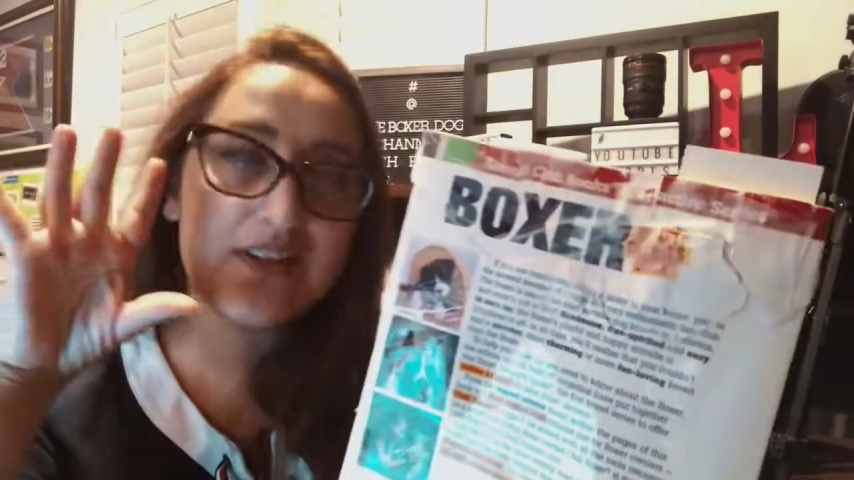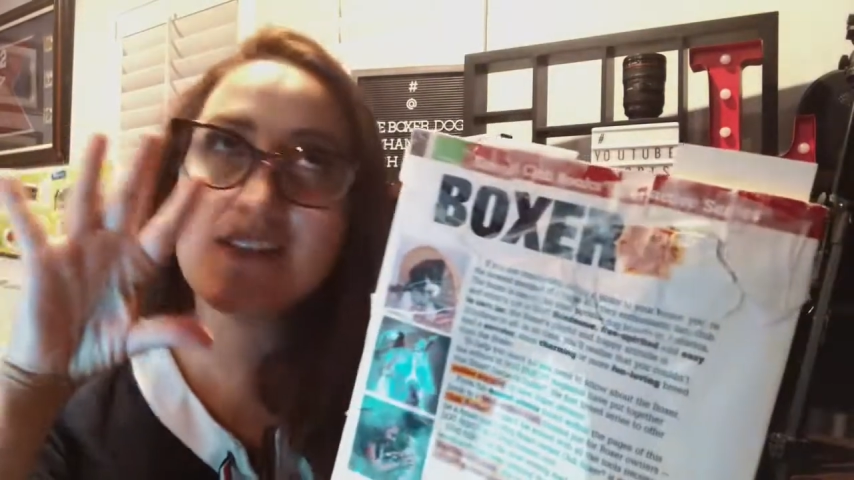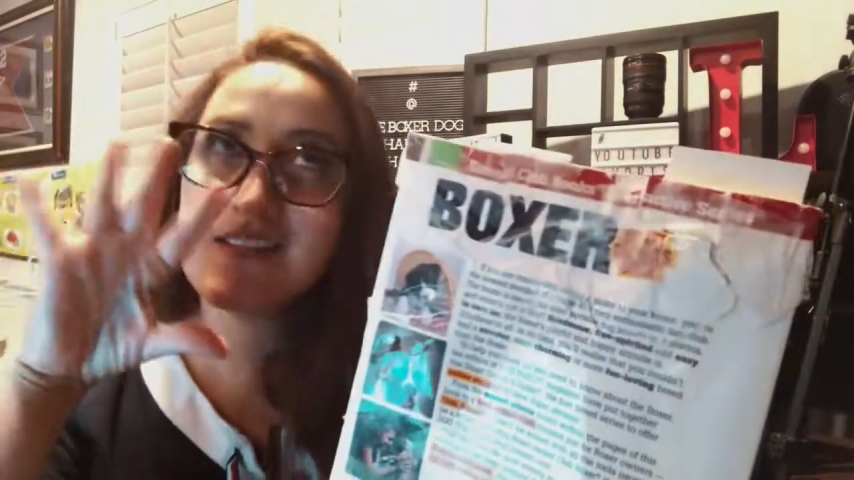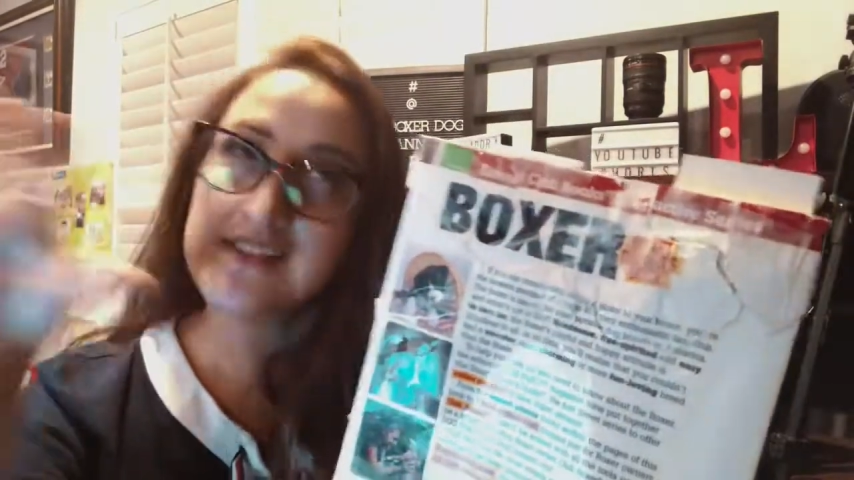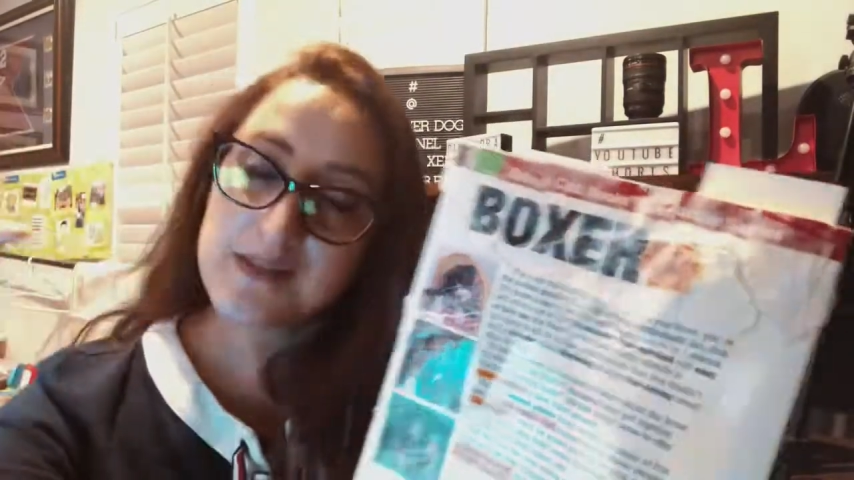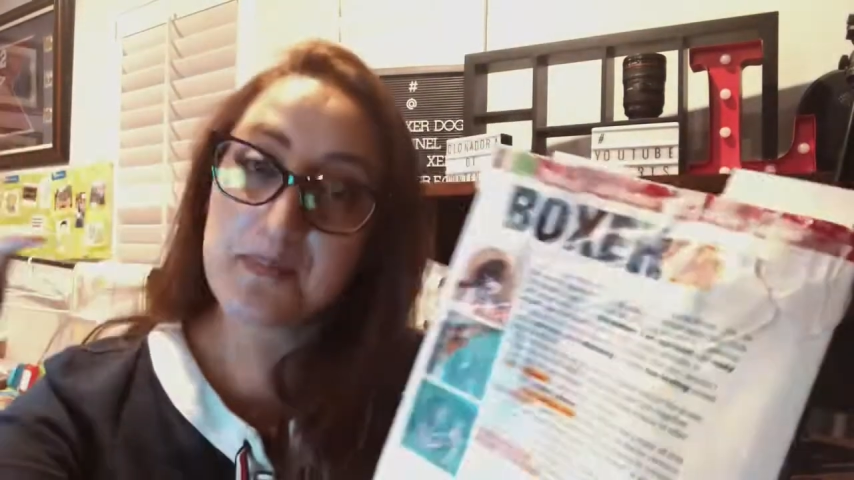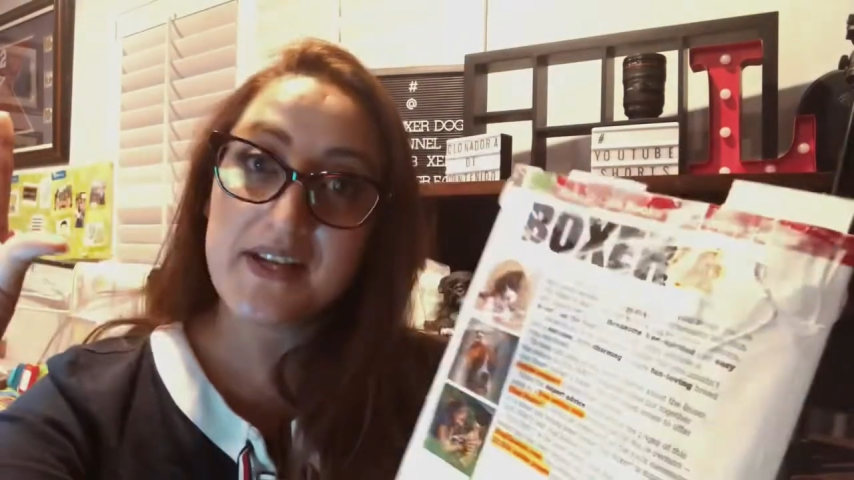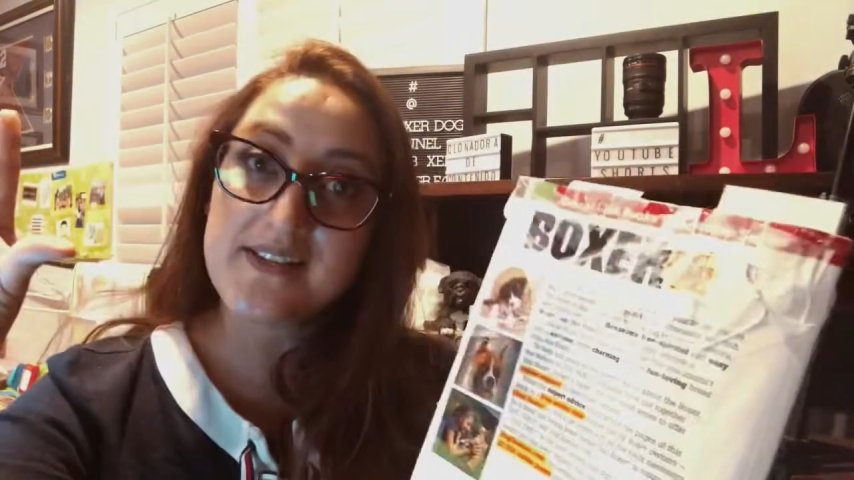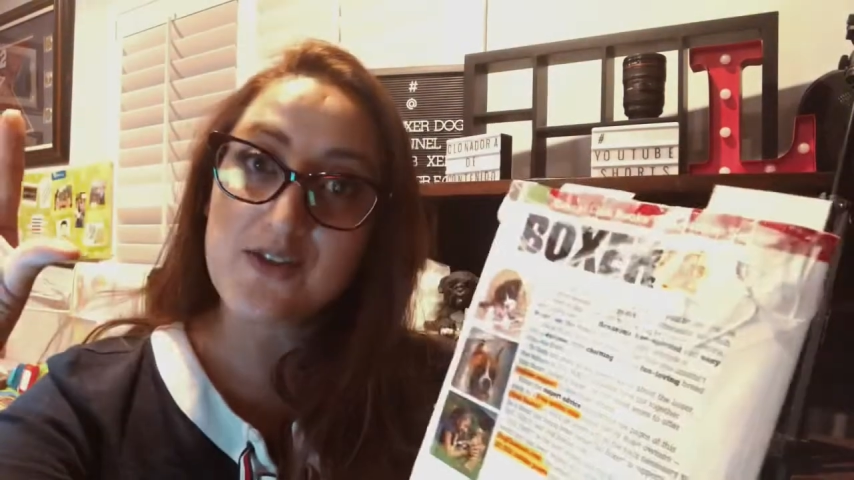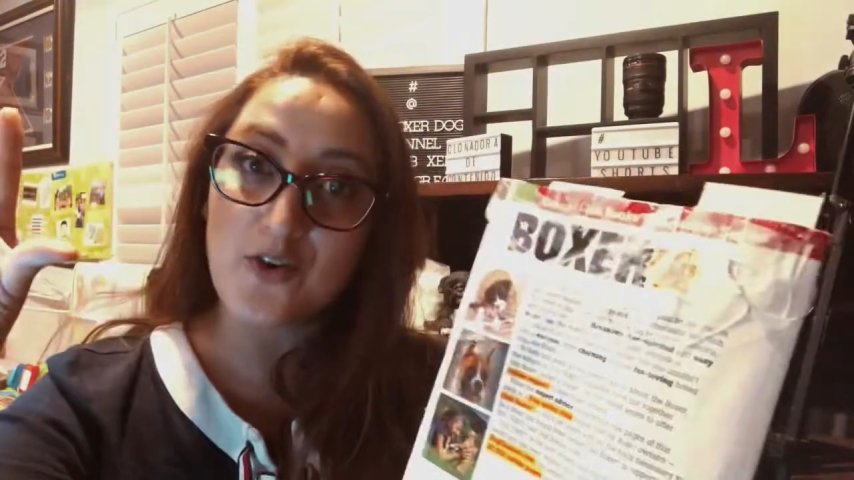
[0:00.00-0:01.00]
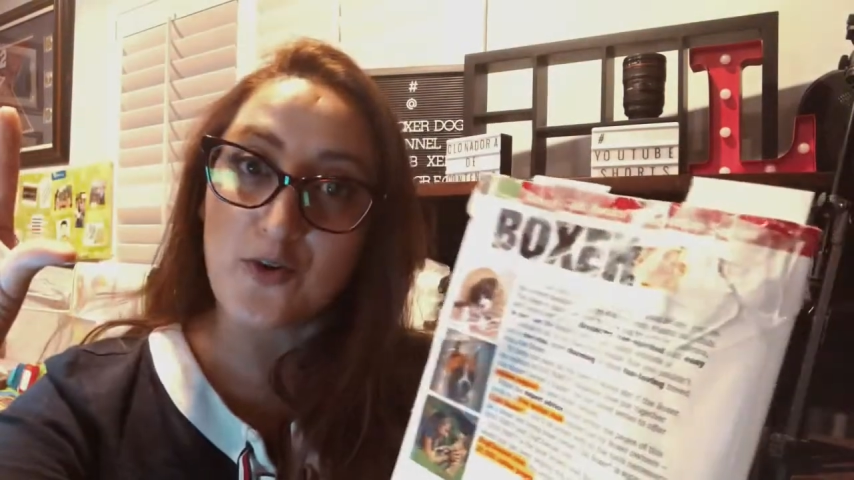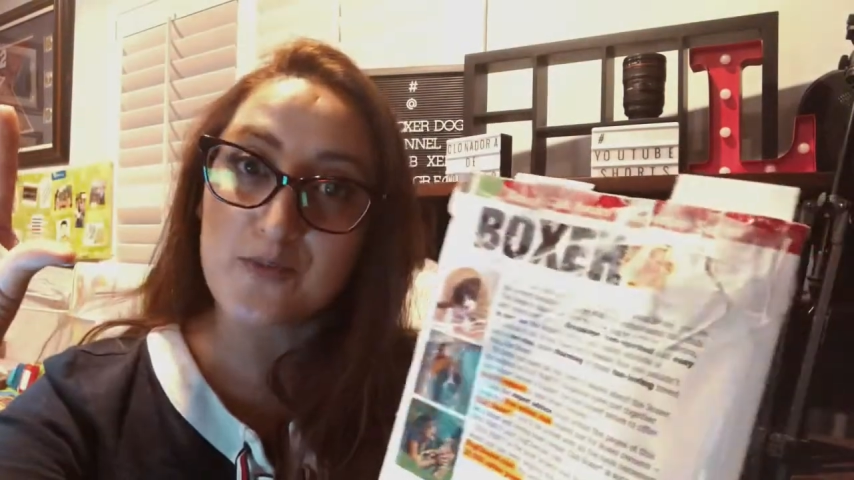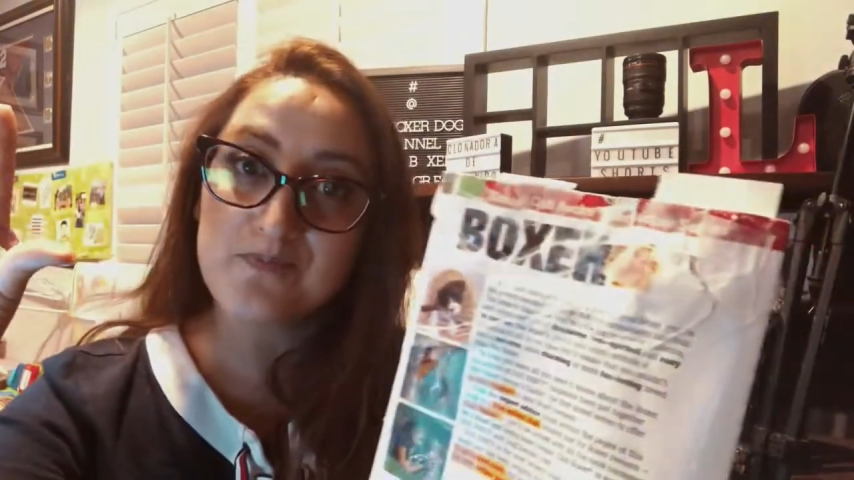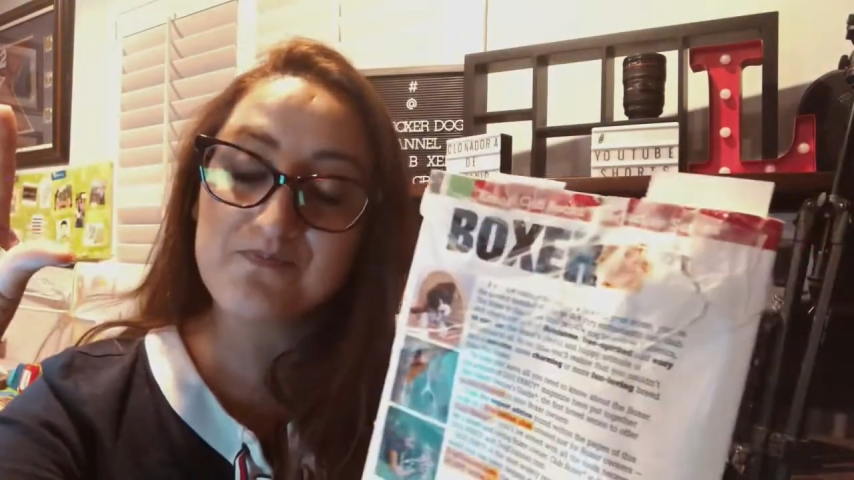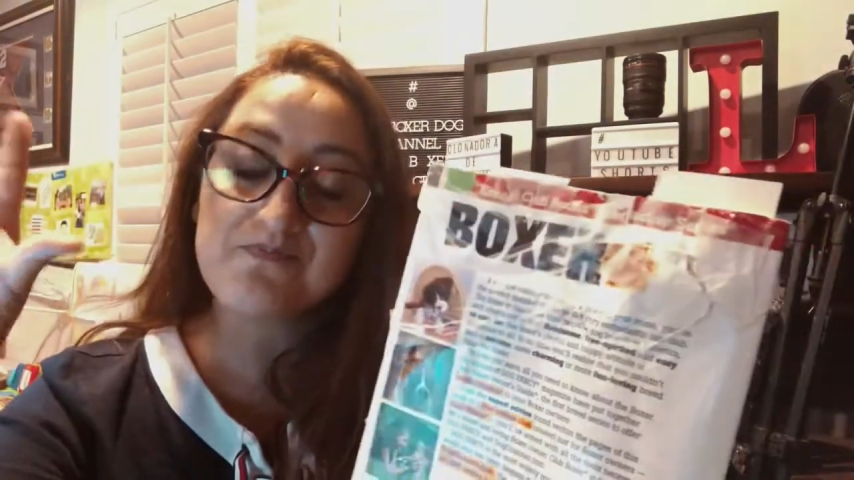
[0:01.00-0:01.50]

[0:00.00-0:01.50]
is the best girl.